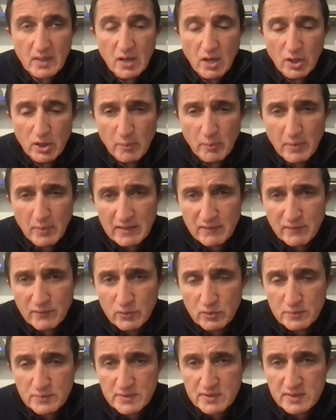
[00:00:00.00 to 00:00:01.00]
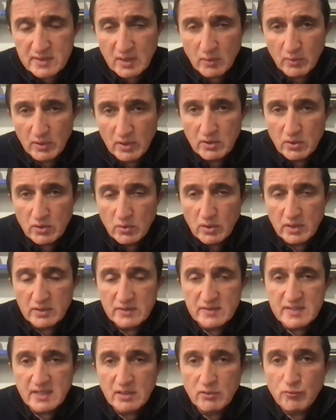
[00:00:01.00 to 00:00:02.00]
other platforms, they will go
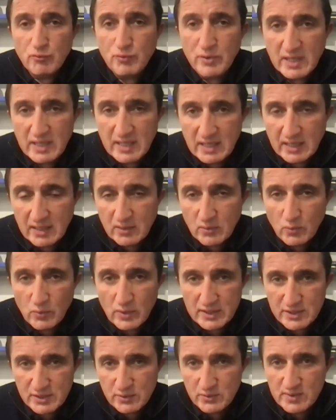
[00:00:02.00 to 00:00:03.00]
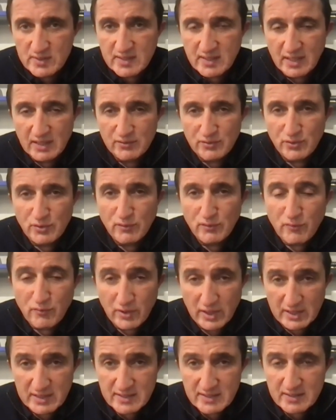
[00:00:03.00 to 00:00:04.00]
until reading what you say to your
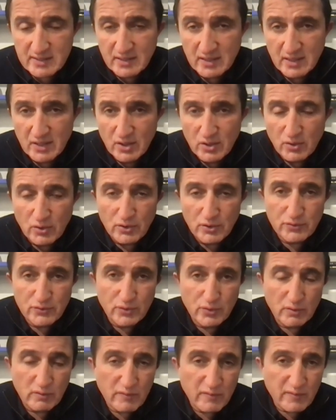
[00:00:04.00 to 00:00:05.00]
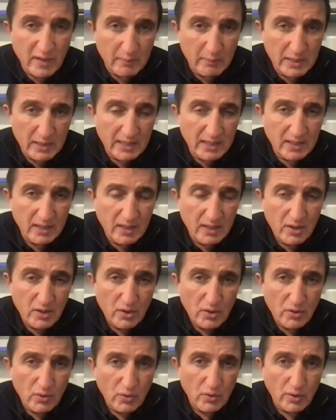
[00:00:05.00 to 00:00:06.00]
friends or to your family
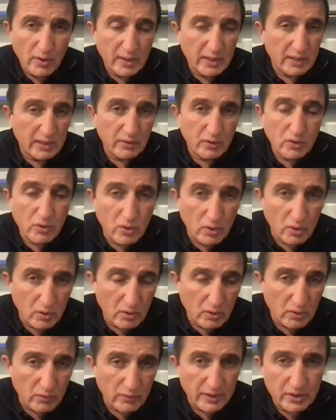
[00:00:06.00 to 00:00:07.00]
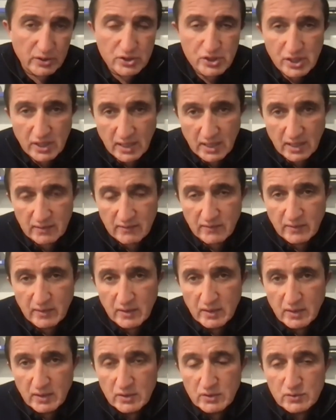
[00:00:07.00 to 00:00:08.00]
in a call or in a chat
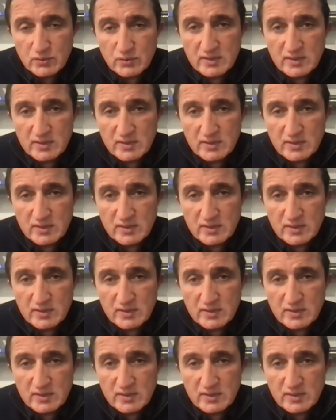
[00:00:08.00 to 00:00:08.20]
to